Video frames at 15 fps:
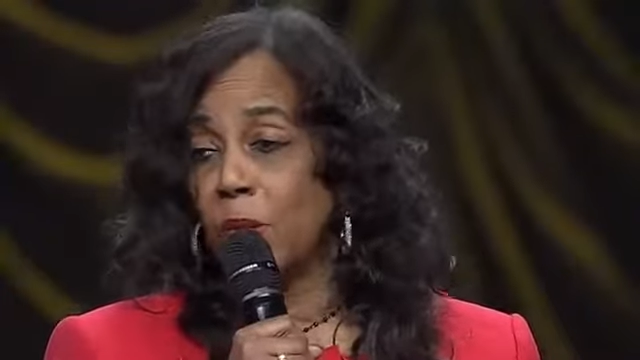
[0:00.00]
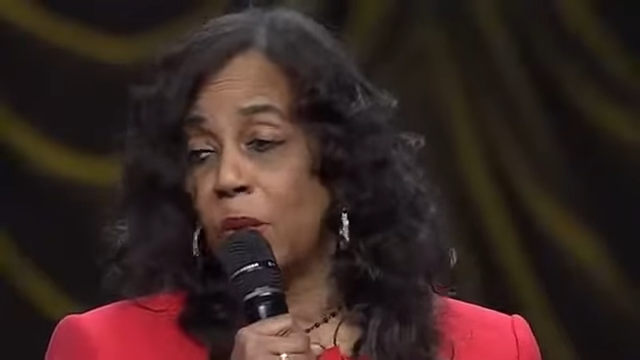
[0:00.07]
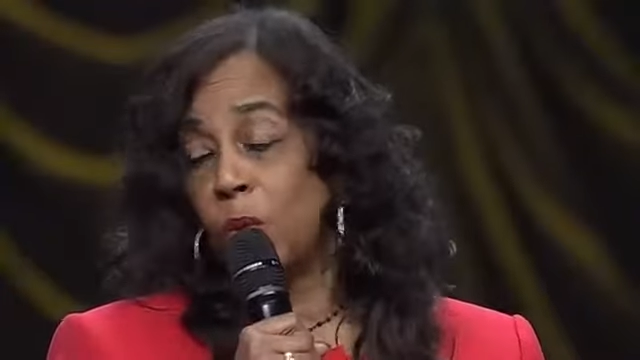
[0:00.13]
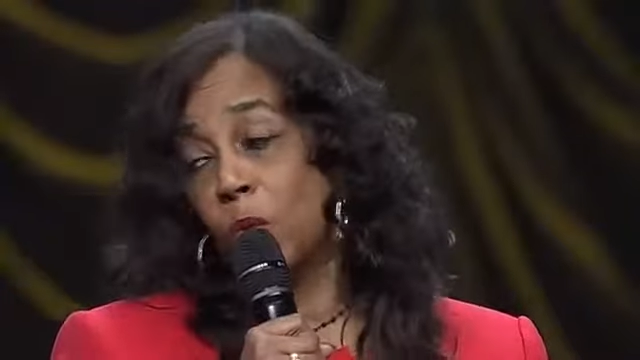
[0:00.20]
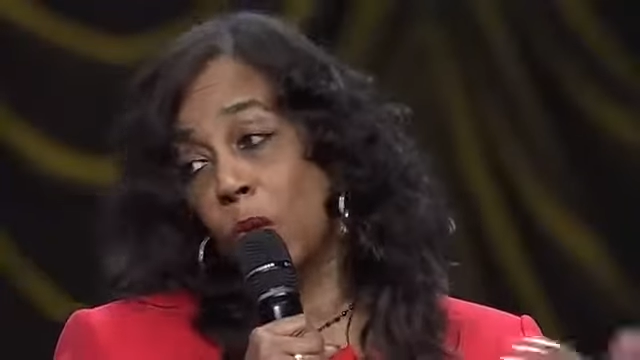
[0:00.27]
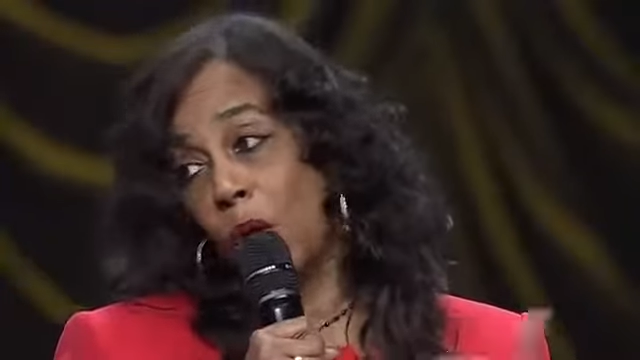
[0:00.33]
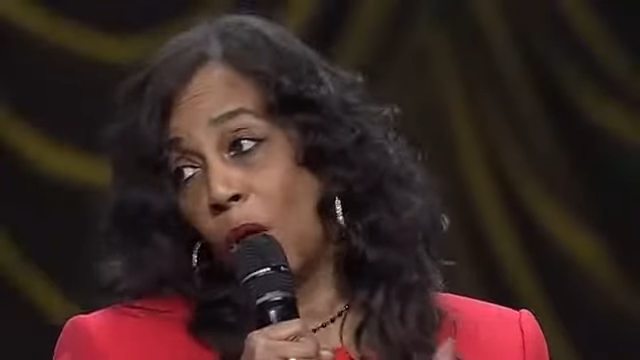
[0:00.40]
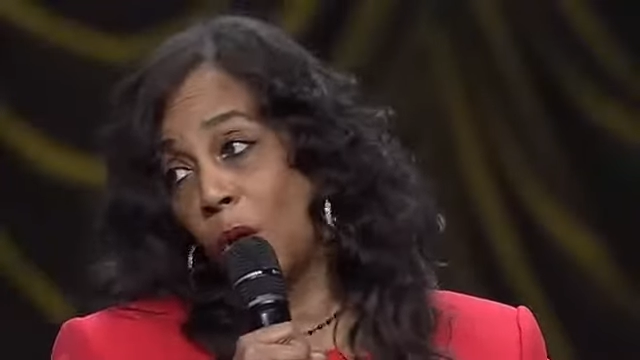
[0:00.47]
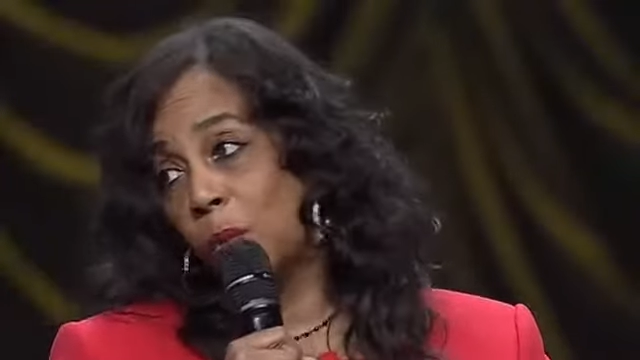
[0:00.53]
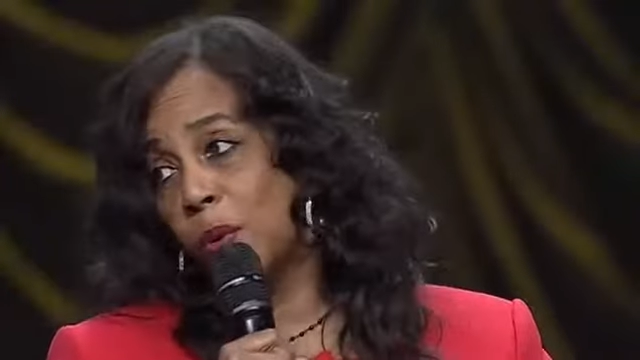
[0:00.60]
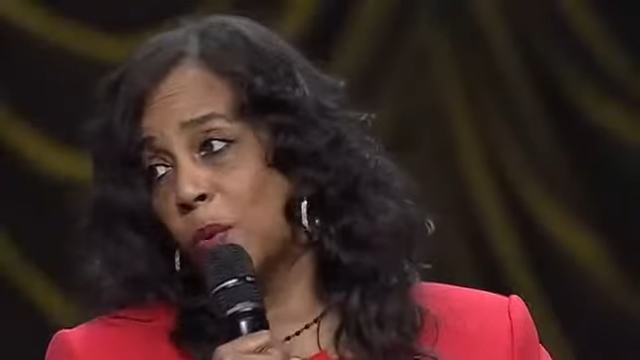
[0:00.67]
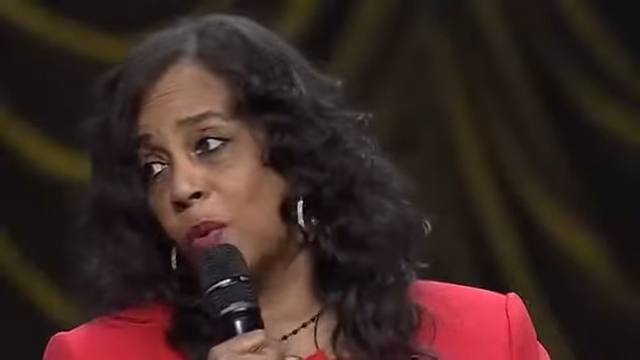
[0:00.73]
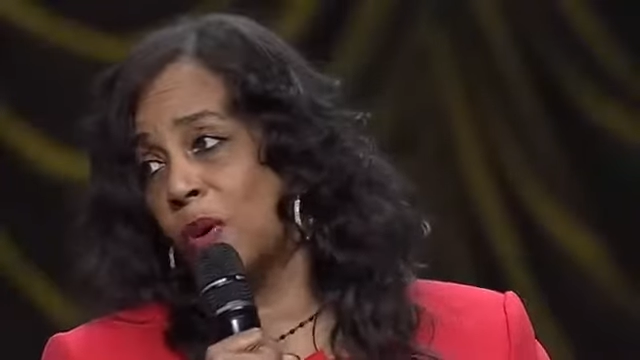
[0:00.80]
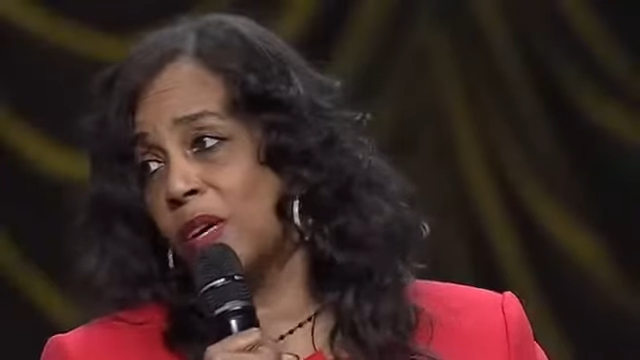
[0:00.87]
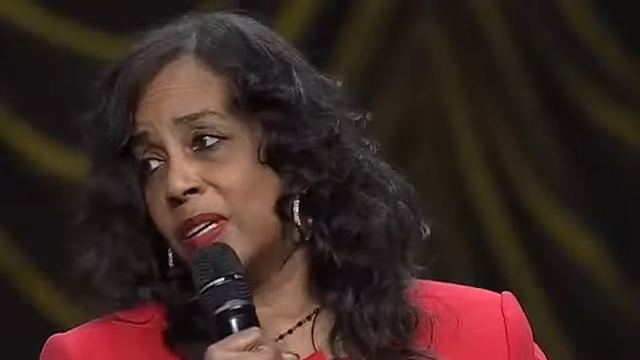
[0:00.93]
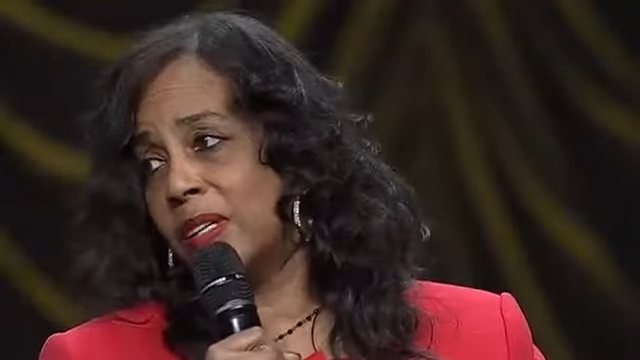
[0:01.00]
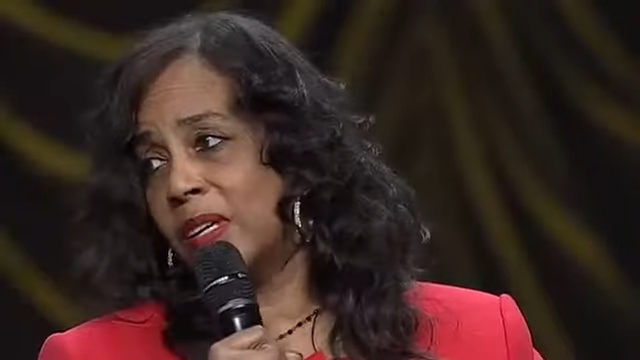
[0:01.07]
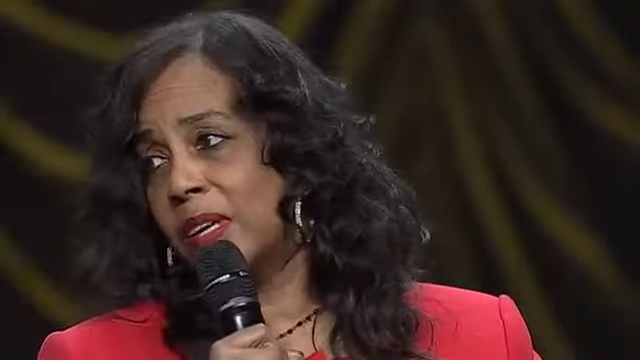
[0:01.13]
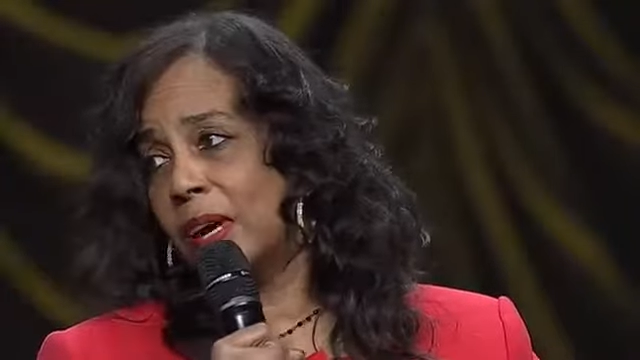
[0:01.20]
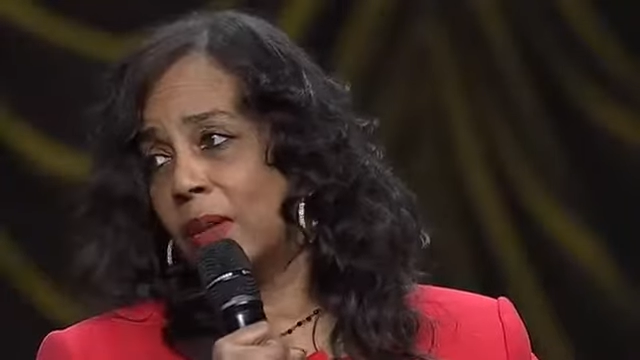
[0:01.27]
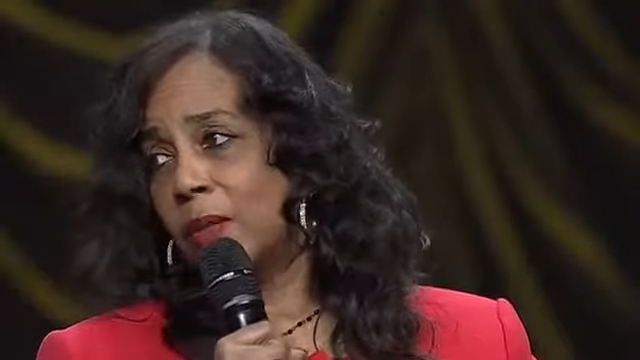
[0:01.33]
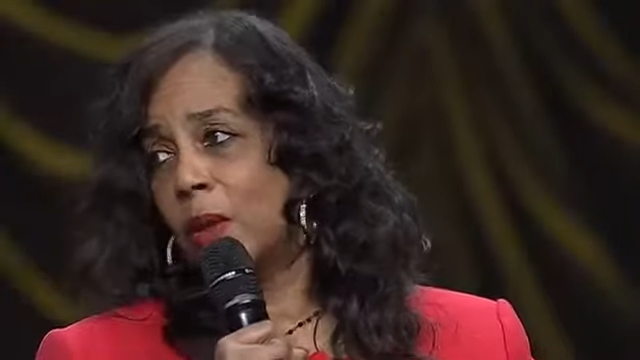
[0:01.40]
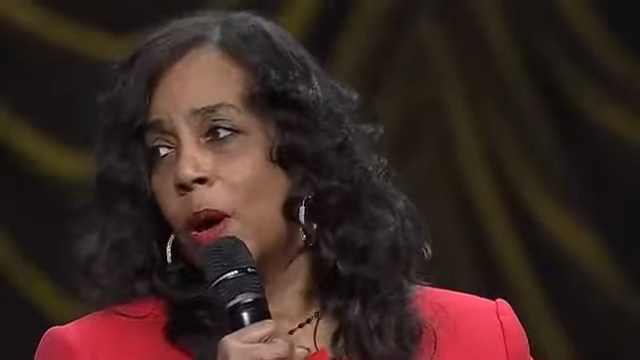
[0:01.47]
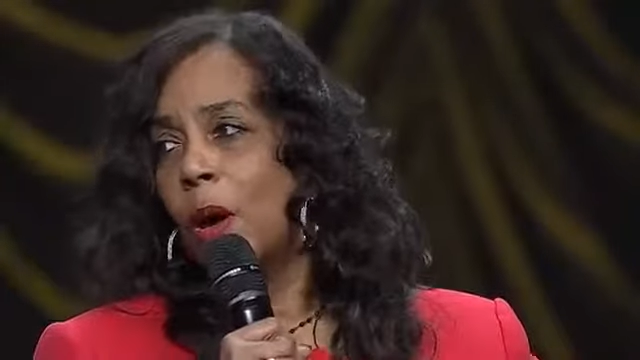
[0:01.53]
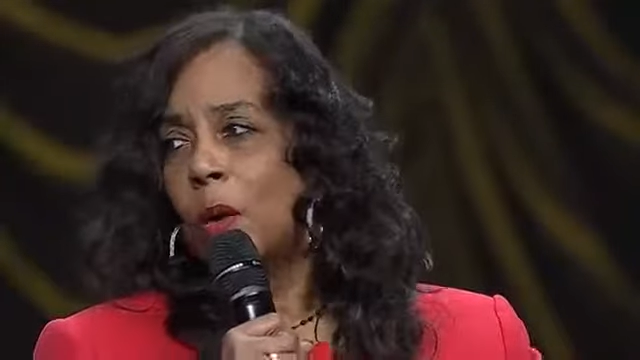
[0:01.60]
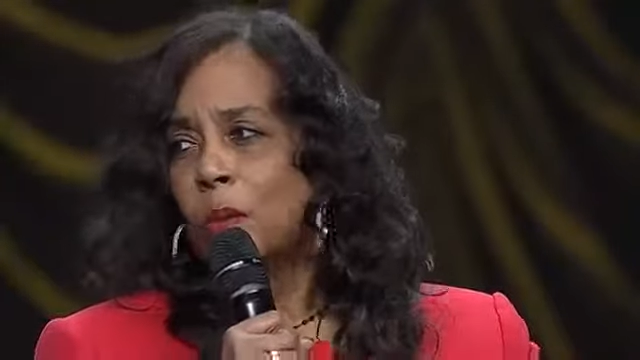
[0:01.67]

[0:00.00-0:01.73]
and we will all be working together,